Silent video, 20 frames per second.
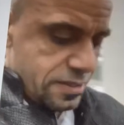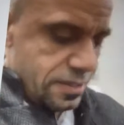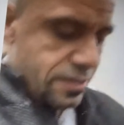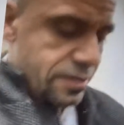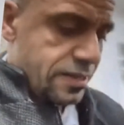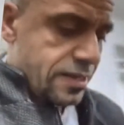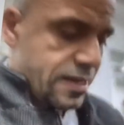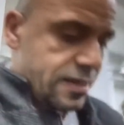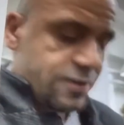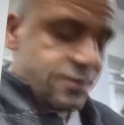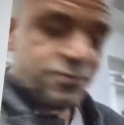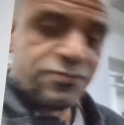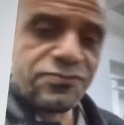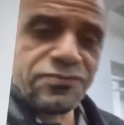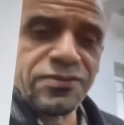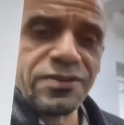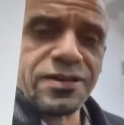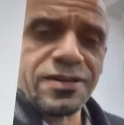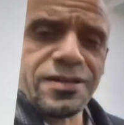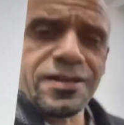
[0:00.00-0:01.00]
a lot of
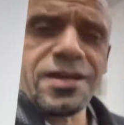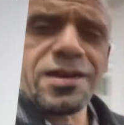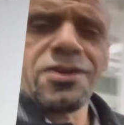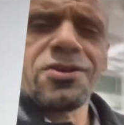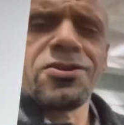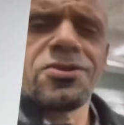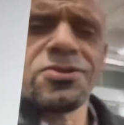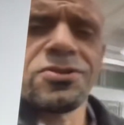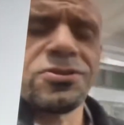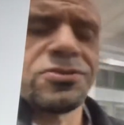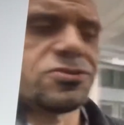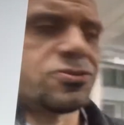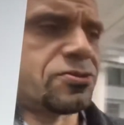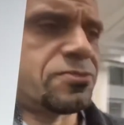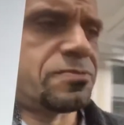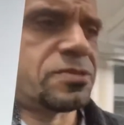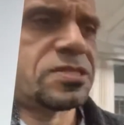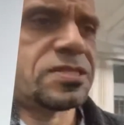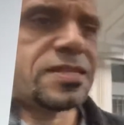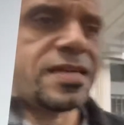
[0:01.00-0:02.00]
errors or
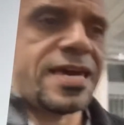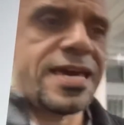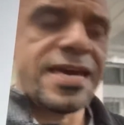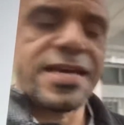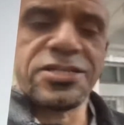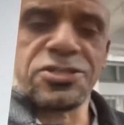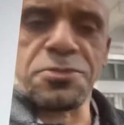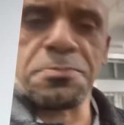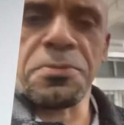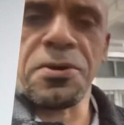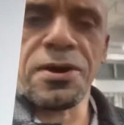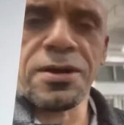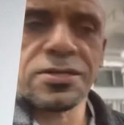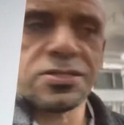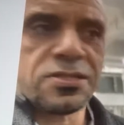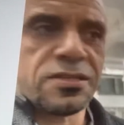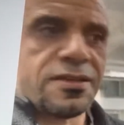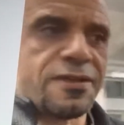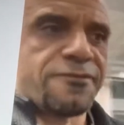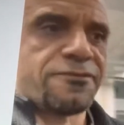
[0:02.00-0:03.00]
mistakes or parts
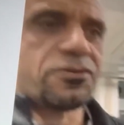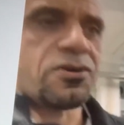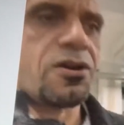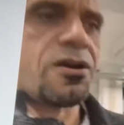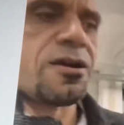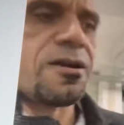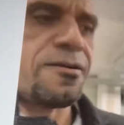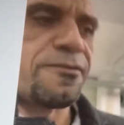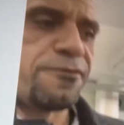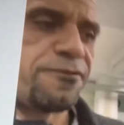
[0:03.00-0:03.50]
left off,